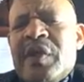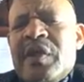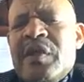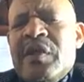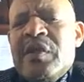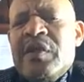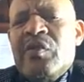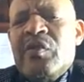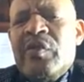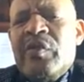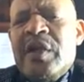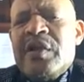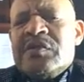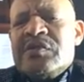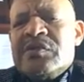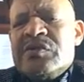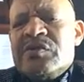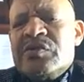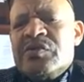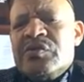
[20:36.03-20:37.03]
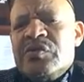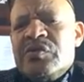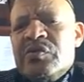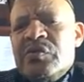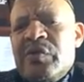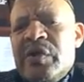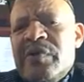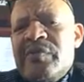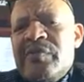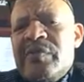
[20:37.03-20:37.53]
He went to
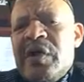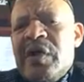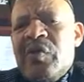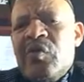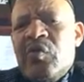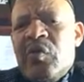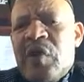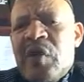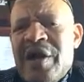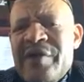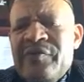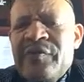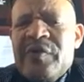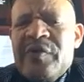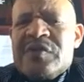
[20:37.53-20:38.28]
where my wife